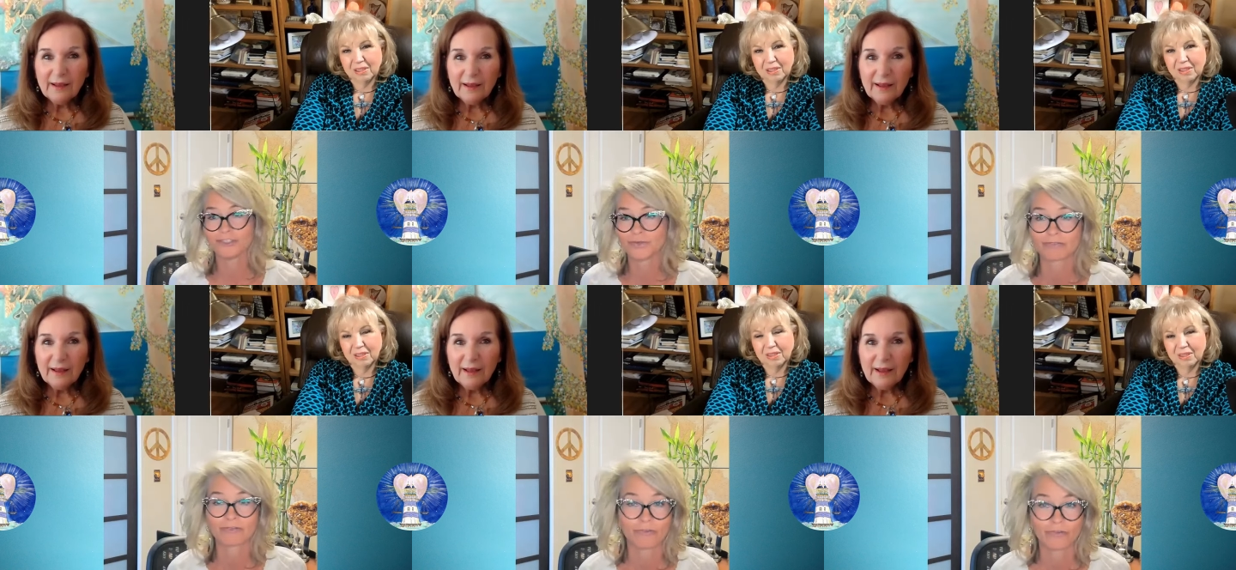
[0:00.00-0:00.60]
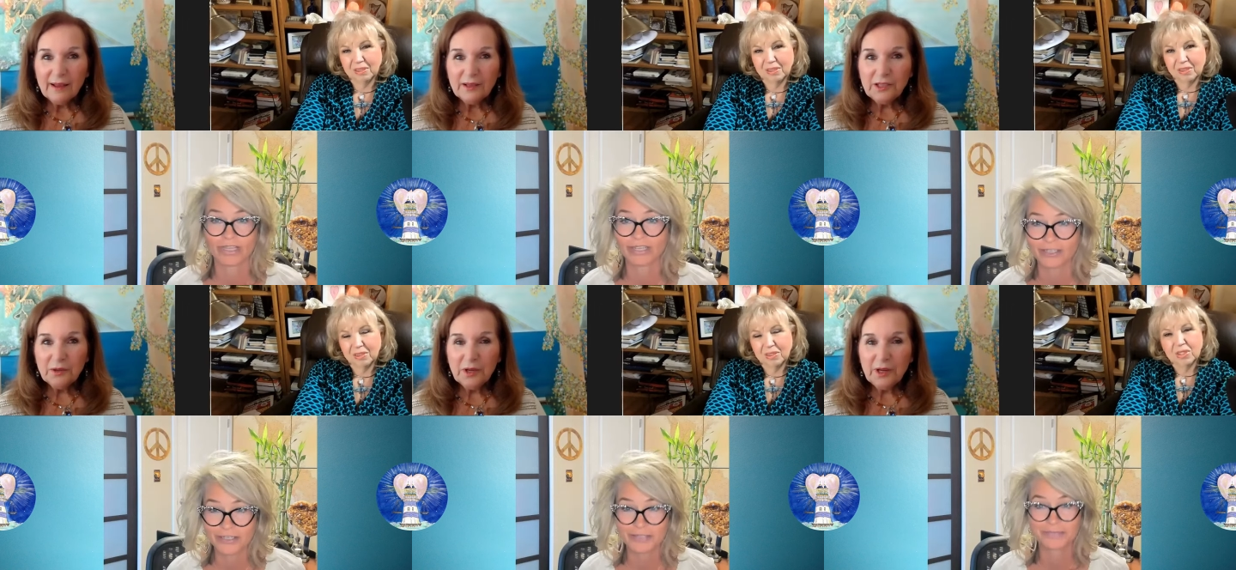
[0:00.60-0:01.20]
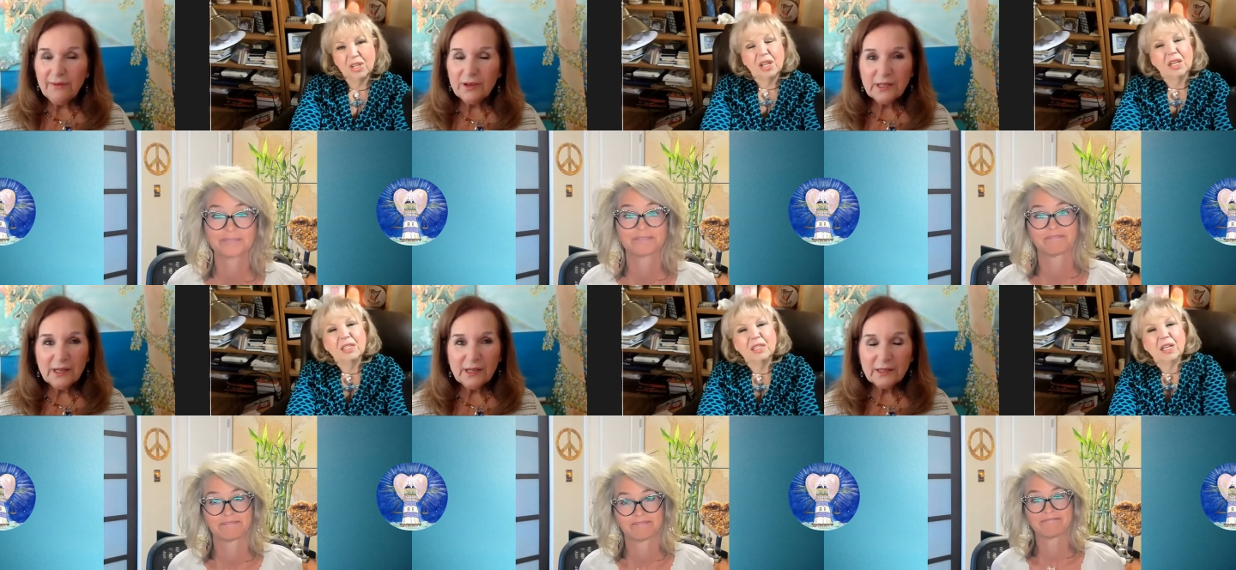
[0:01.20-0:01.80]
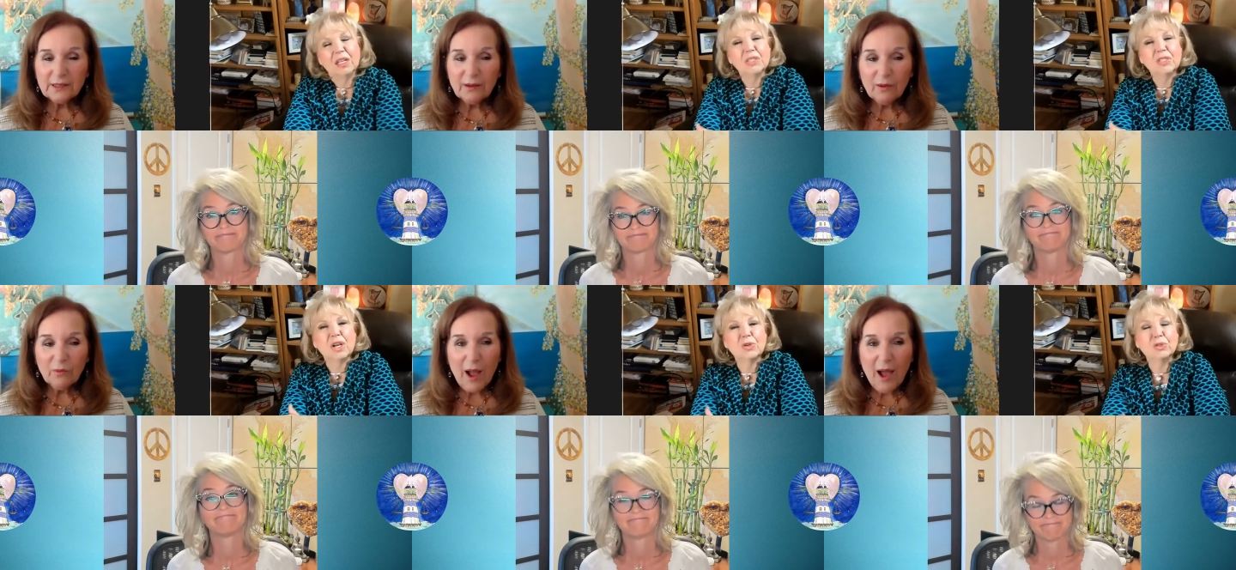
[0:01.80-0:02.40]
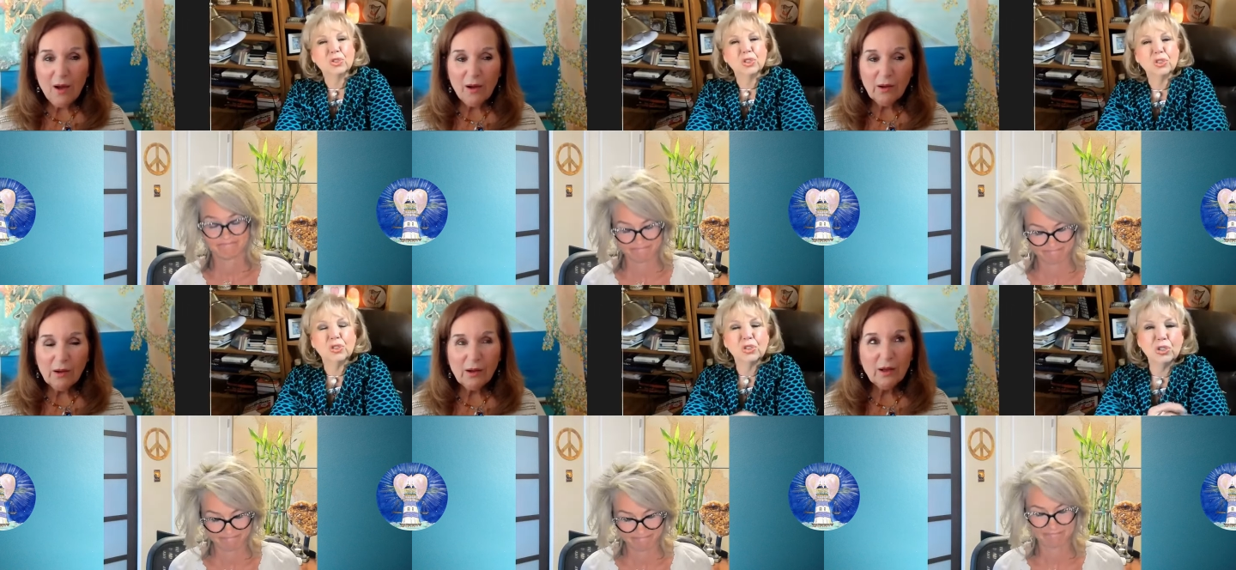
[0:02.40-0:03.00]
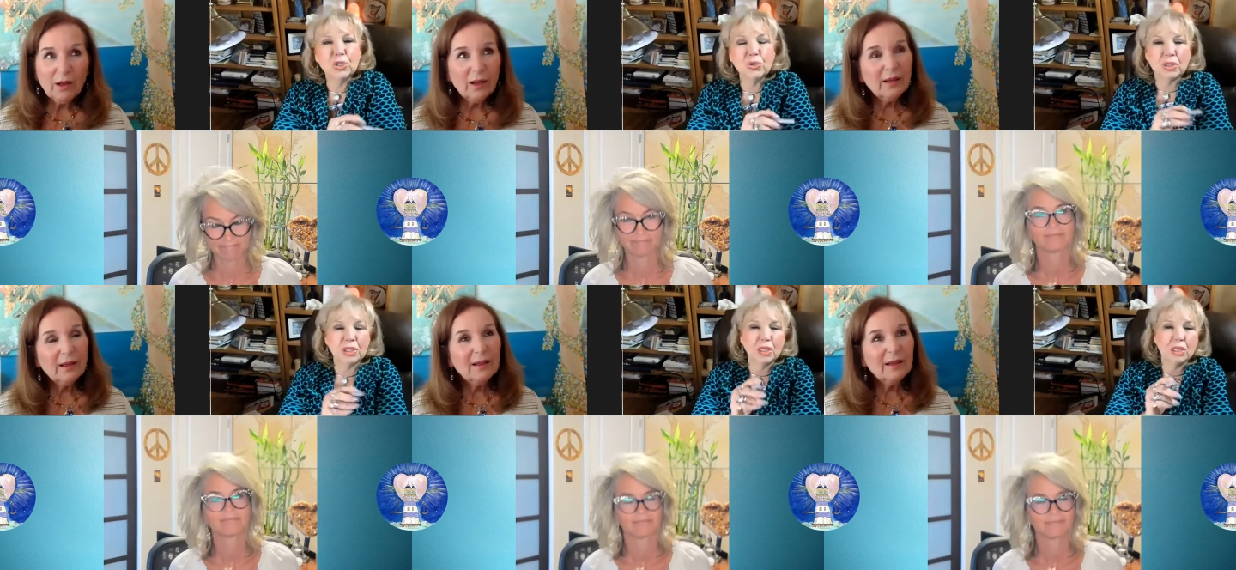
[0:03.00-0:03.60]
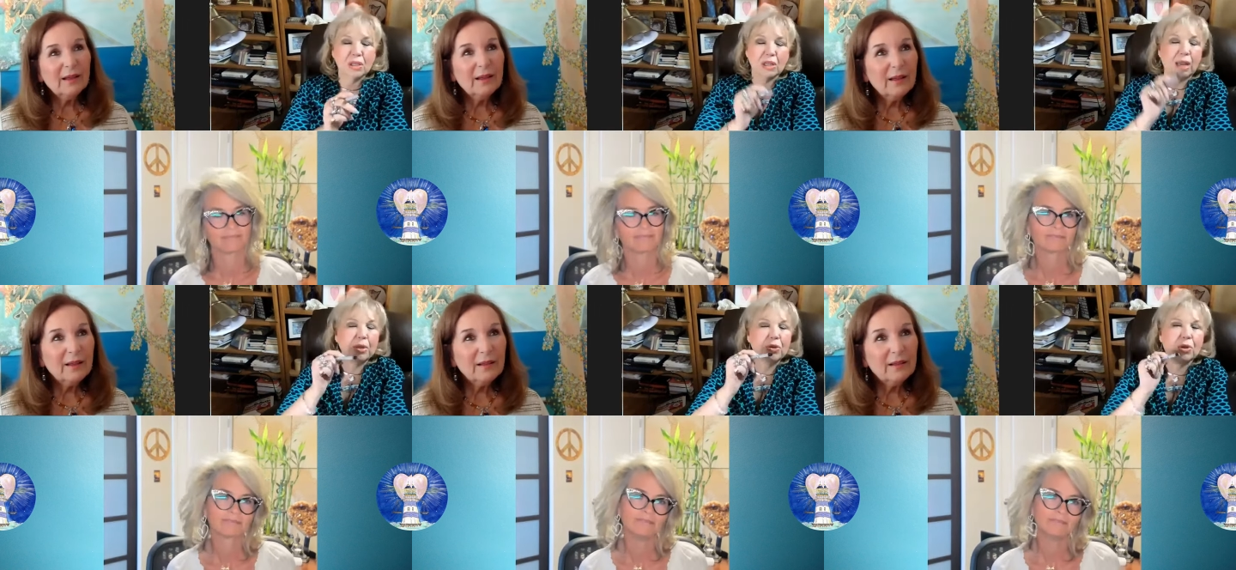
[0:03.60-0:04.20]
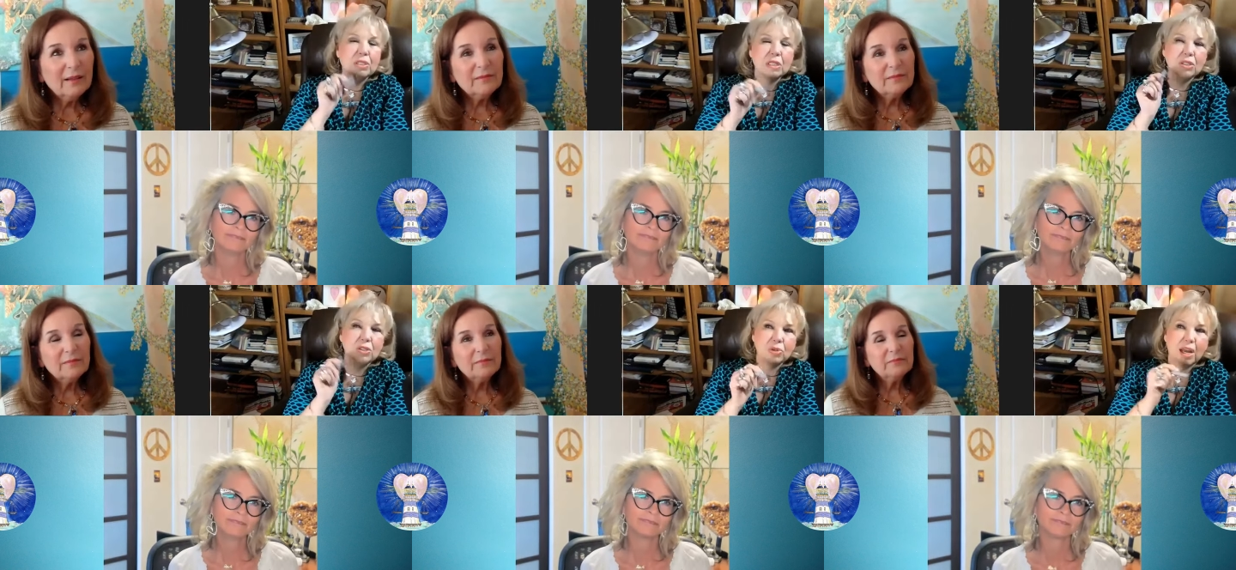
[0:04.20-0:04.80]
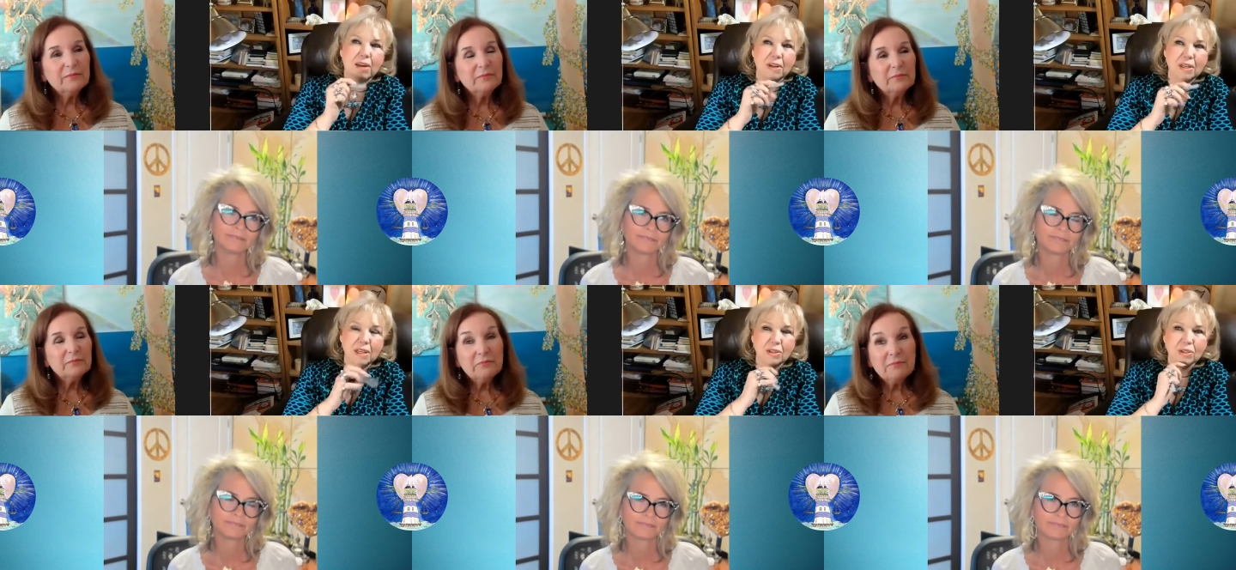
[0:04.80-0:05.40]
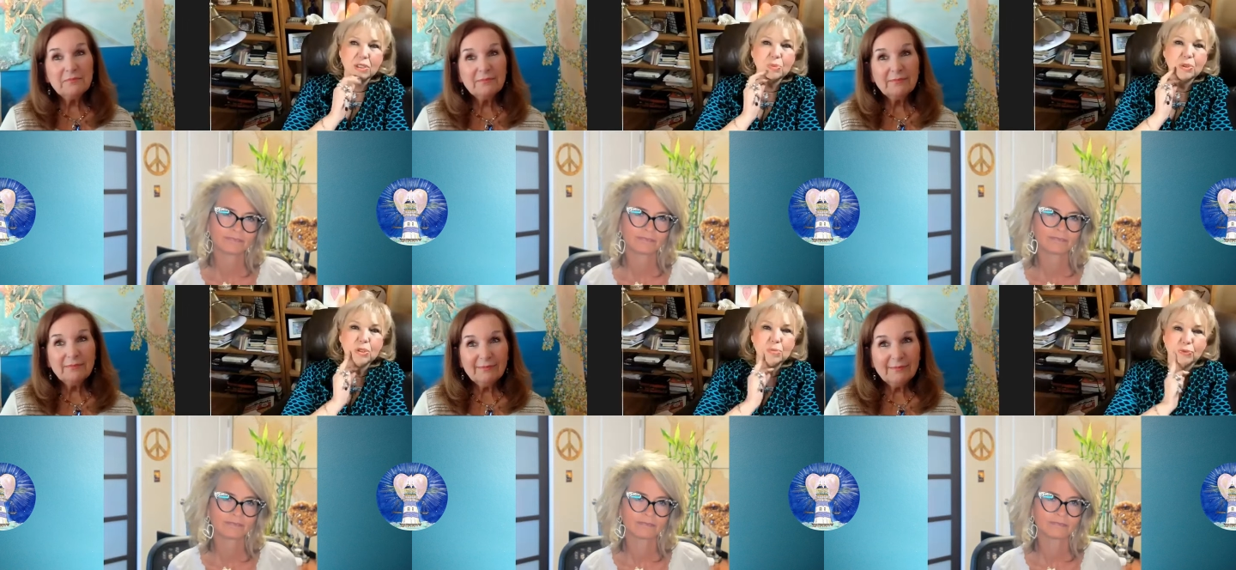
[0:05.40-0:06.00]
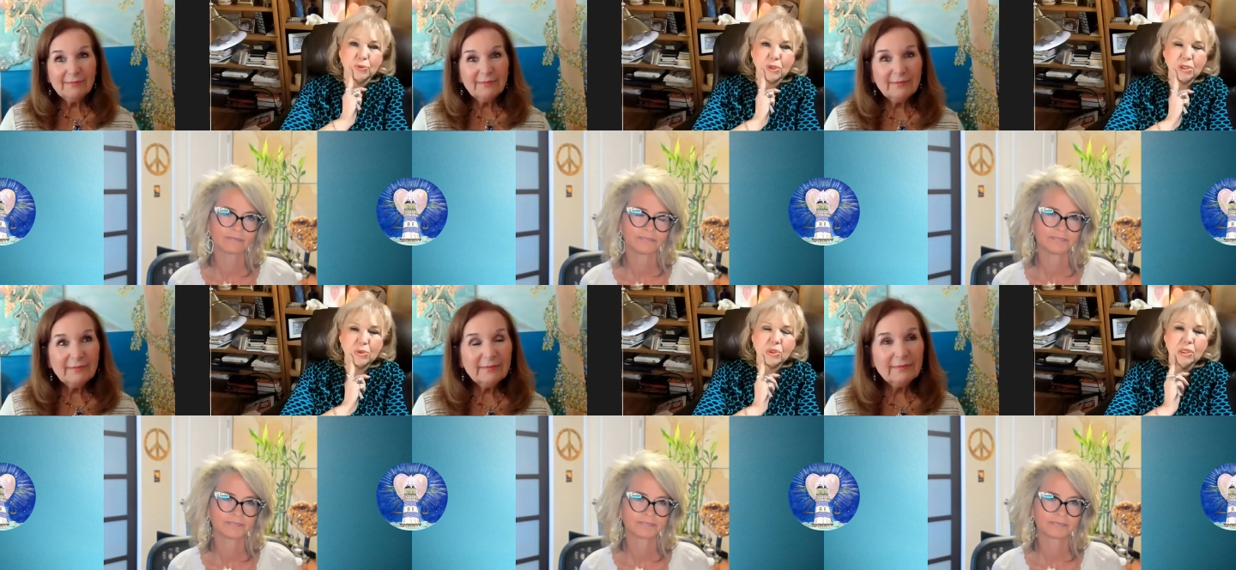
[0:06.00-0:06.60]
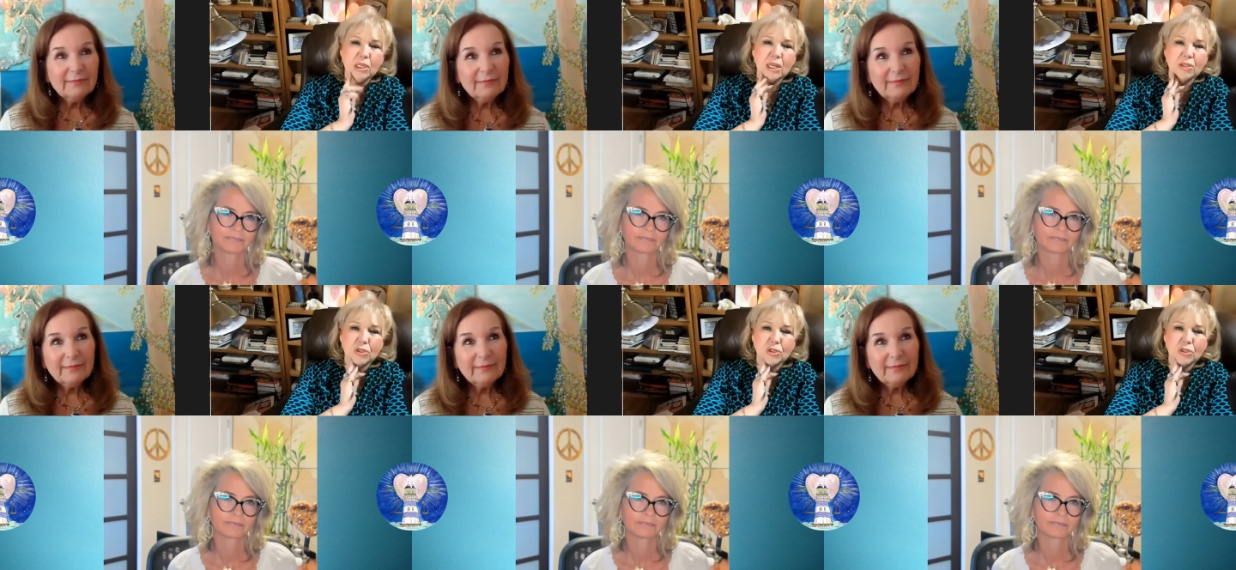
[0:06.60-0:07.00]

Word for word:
Speaker 1: doing it for 40 years and ever since so wow.
Speaker 2: do, do you think uh, i mean or did you have any other experience before you were the age